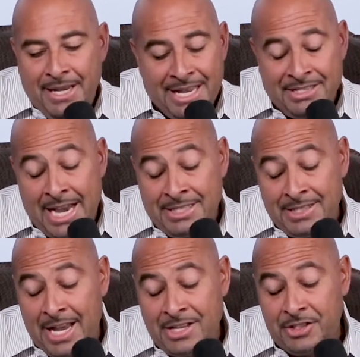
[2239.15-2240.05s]
I, I just
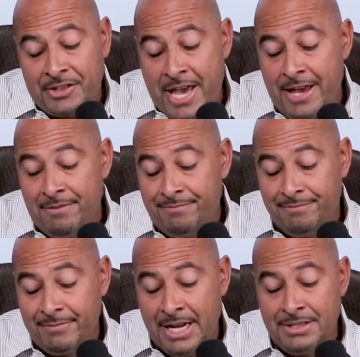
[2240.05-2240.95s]
I just can't.
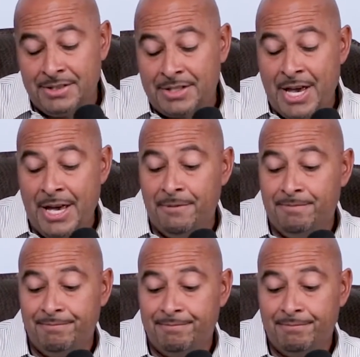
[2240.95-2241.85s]
I just can't.
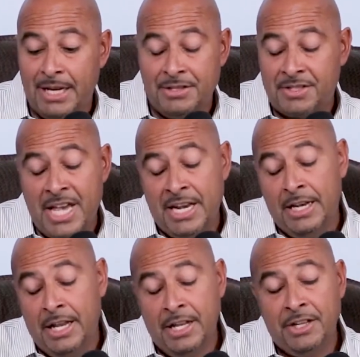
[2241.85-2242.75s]
I just can't. And,
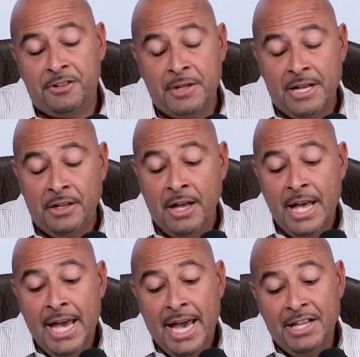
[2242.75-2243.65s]
and it's and it
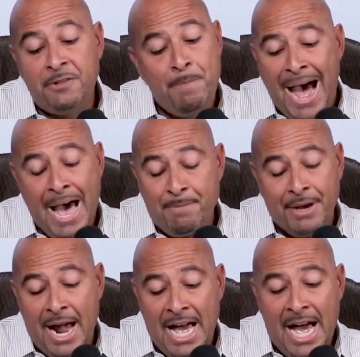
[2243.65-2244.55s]
and it's bad, but
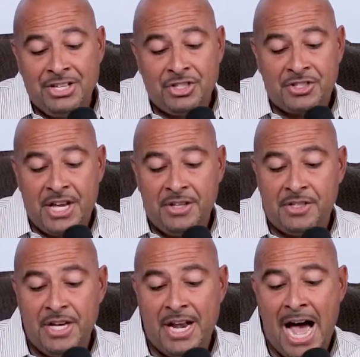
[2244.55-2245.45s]
I, I just can't
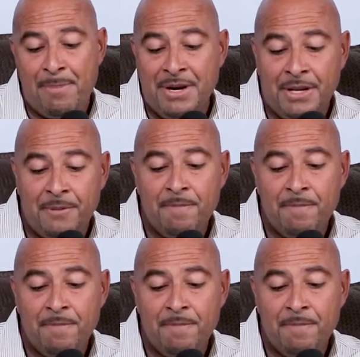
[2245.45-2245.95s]
see it happening.